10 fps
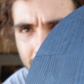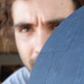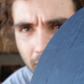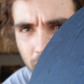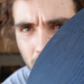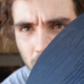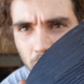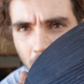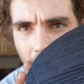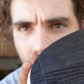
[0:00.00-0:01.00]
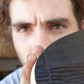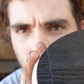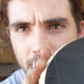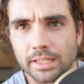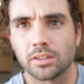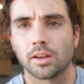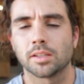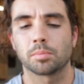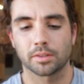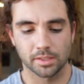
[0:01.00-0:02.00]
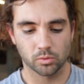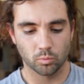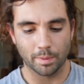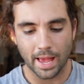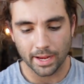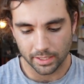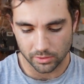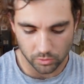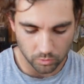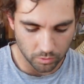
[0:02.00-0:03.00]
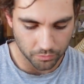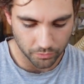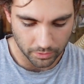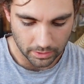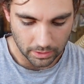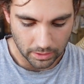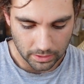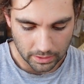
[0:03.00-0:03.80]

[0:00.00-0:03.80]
subtle and really nice, because it's all black. It sort of,